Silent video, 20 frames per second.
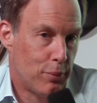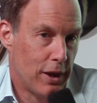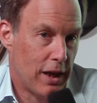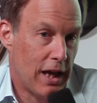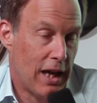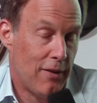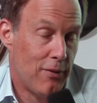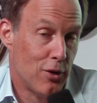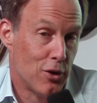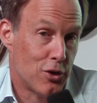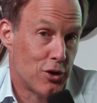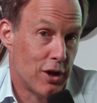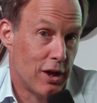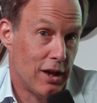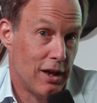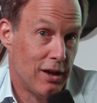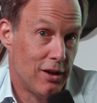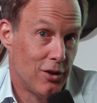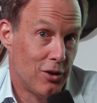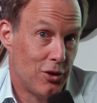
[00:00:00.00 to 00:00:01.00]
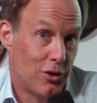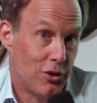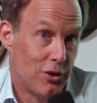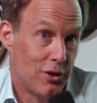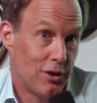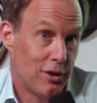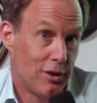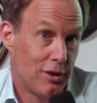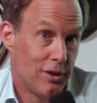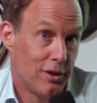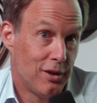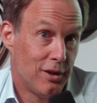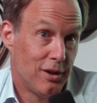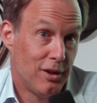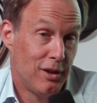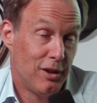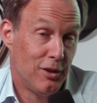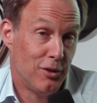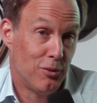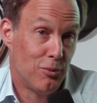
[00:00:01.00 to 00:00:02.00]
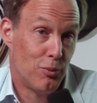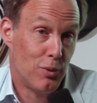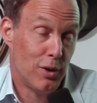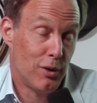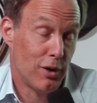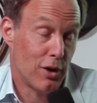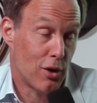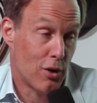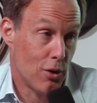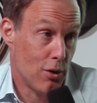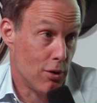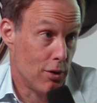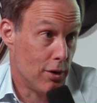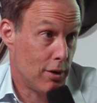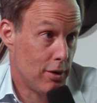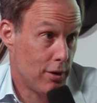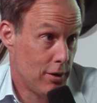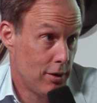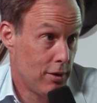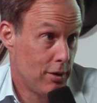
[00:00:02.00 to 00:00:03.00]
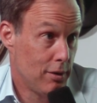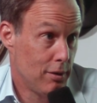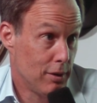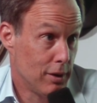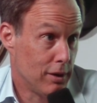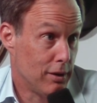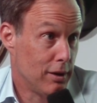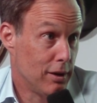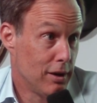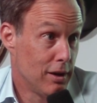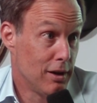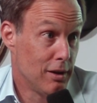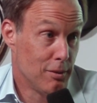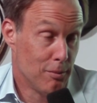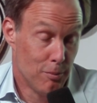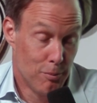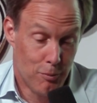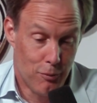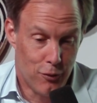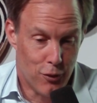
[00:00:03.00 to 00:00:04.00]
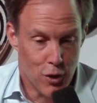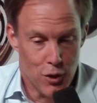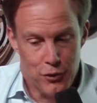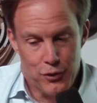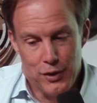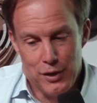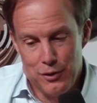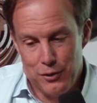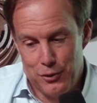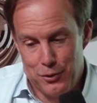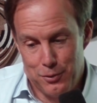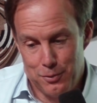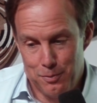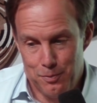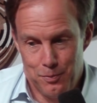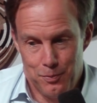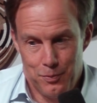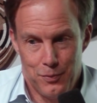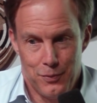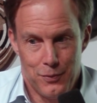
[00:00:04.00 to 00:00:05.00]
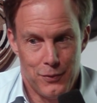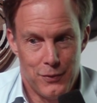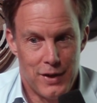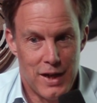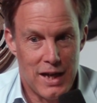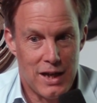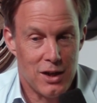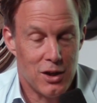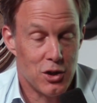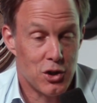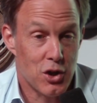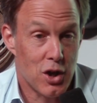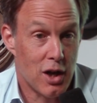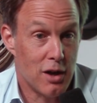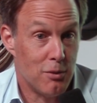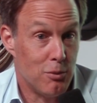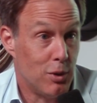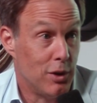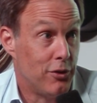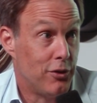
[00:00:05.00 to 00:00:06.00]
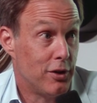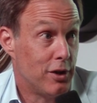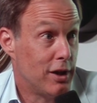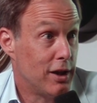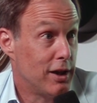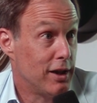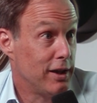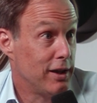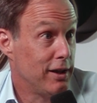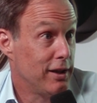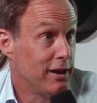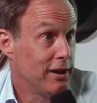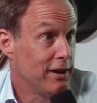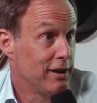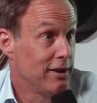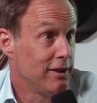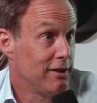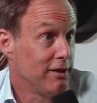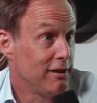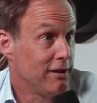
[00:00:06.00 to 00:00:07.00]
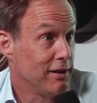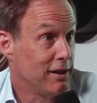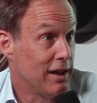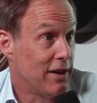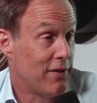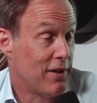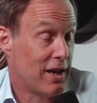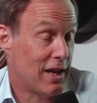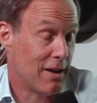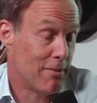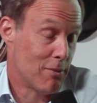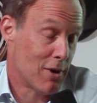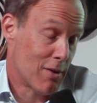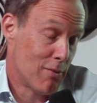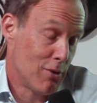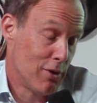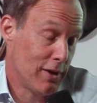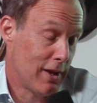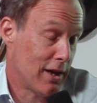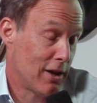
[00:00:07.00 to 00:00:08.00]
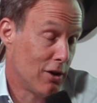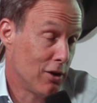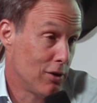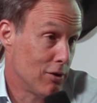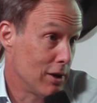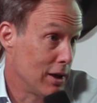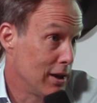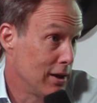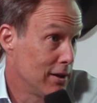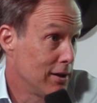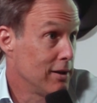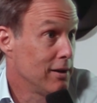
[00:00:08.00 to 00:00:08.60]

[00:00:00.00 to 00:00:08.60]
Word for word: behavior change is really hard like it's really versus hard. taking a shot once a day and then i'm not really that hungry